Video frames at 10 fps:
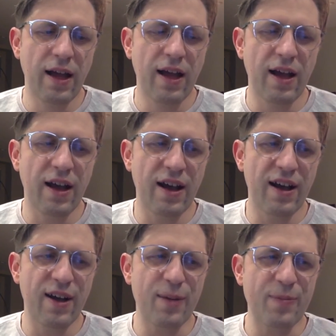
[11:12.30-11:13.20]

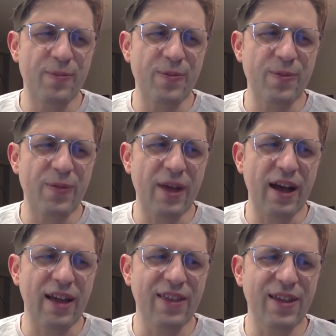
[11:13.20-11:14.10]
um,
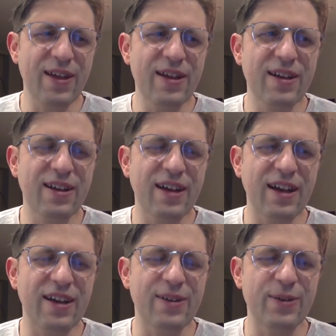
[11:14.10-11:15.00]
I think
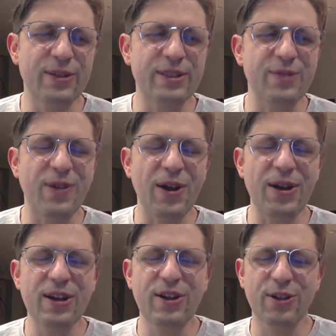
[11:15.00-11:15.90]
it was a
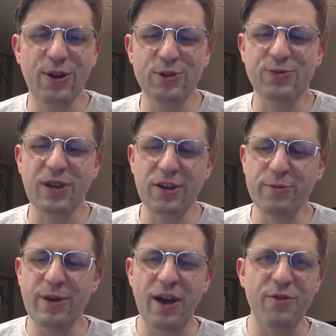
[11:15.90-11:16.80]
very close friend of
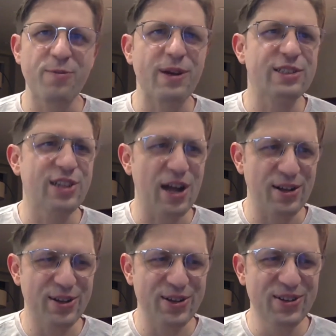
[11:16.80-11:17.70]
mine from my
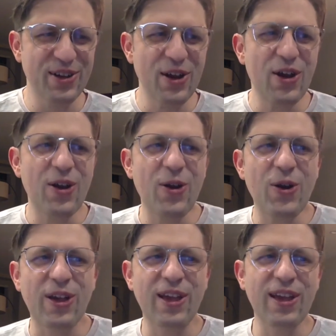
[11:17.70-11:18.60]
childhood.
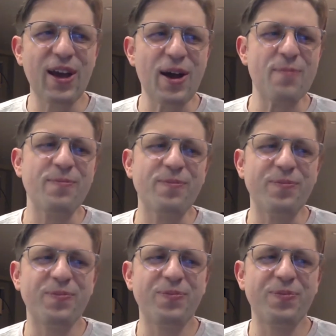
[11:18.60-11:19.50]
He um,
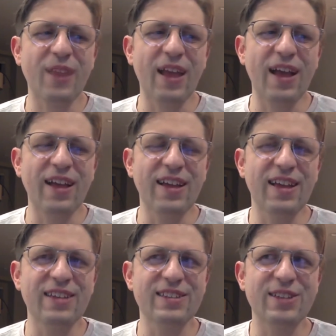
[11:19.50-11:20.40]

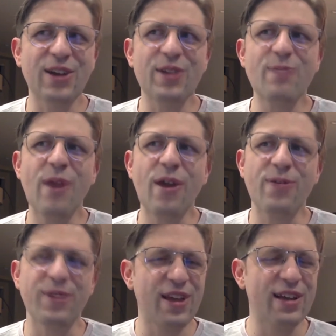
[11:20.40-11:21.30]
he started modify.
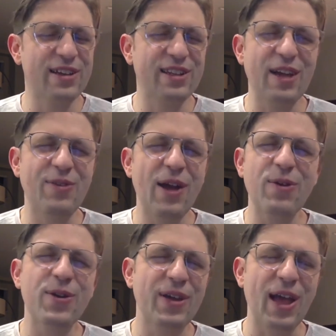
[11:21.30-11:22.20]
Have you ever
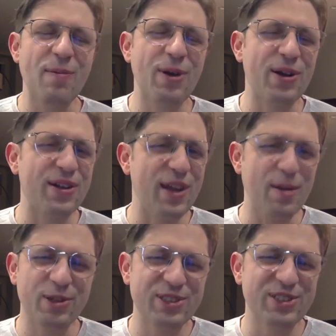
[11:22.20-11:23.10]
heard of a game called
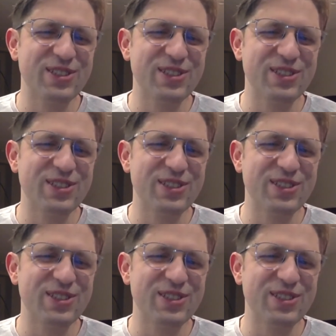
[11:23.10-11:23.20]
Nibbles?